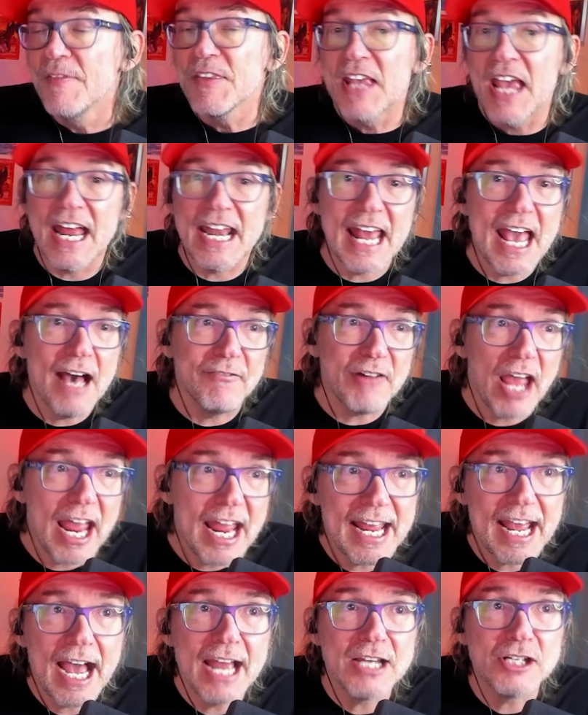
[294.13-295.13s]
and have
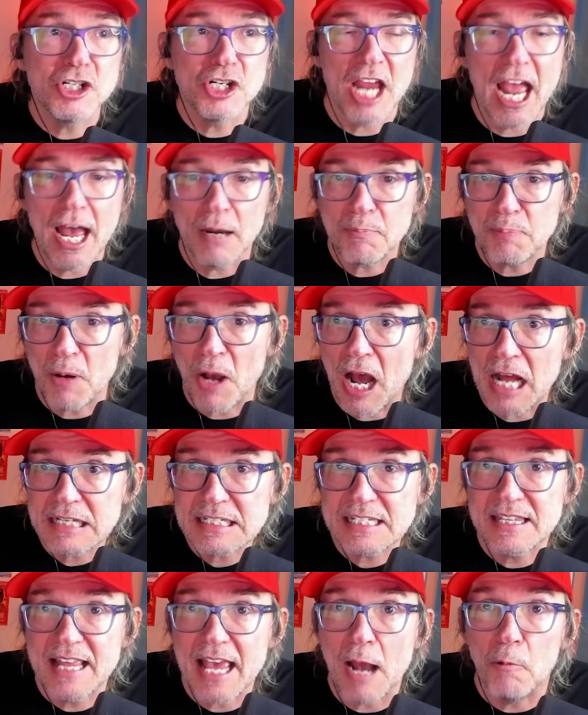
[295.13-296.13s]
AI chatbots
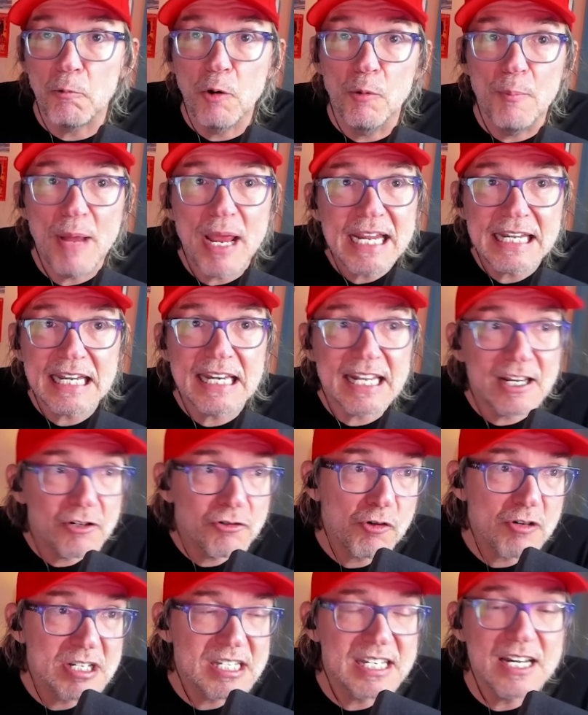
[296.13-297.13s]
that will make it
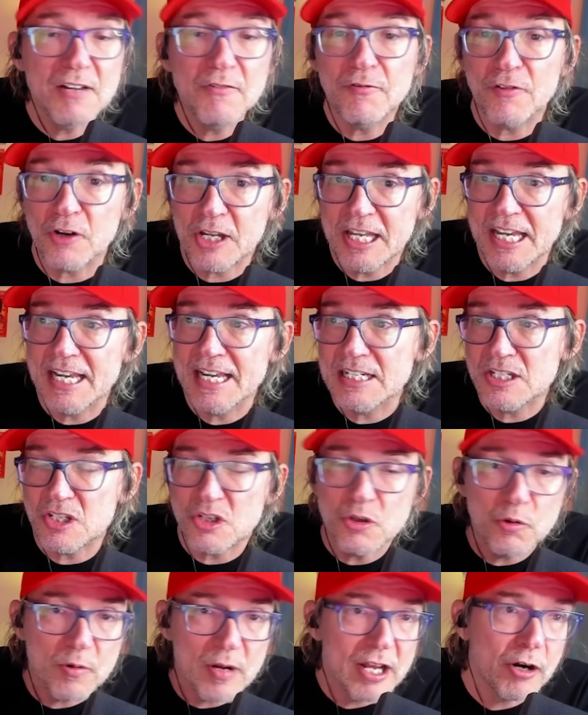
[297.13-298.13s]
interesting for kids
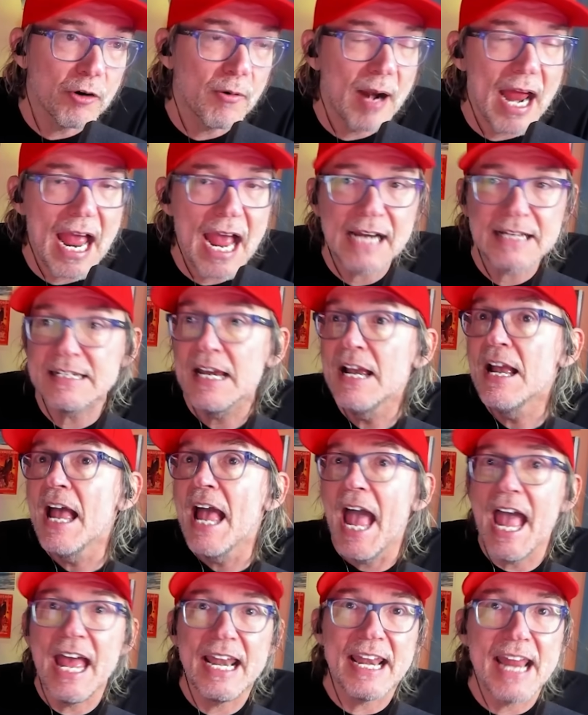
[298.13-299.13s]
to interact
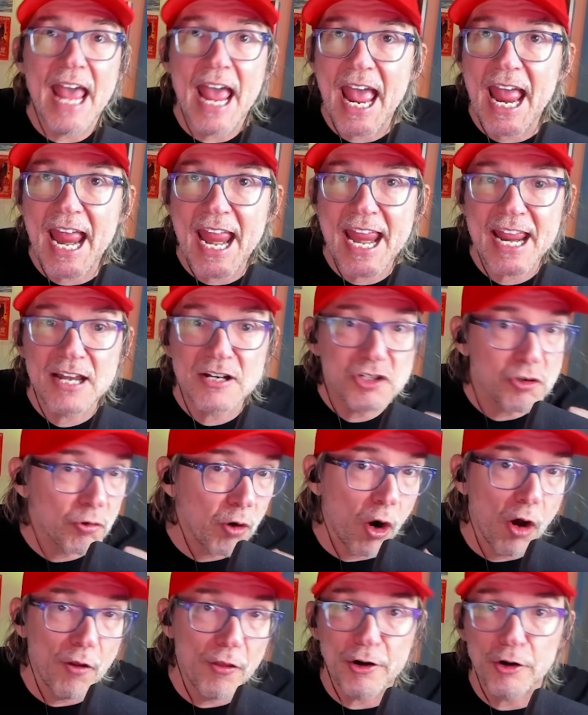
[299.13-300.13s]
and answer
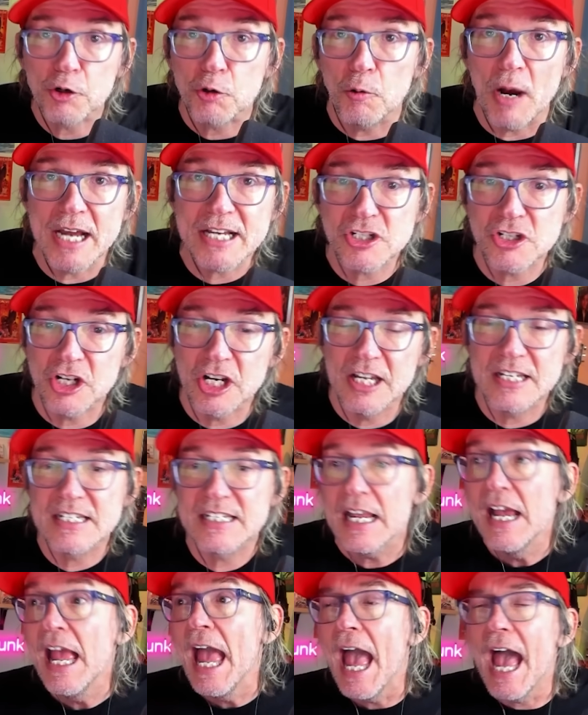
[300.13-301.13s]
all their questions
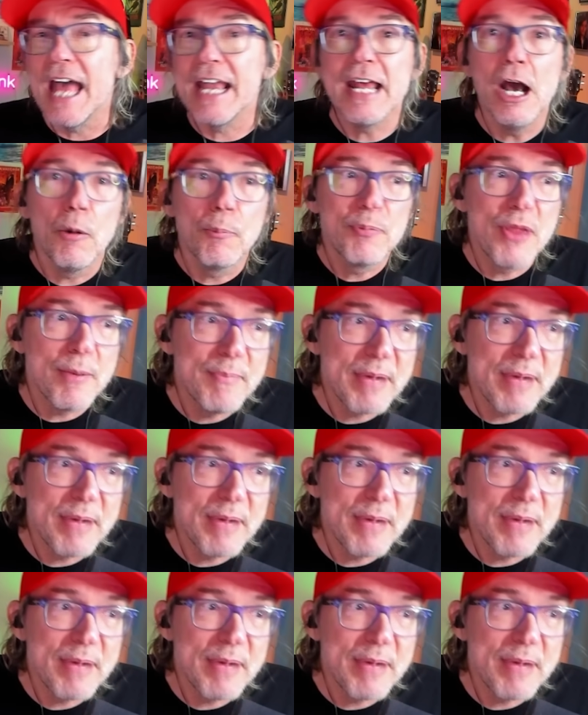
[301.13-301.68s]
and help them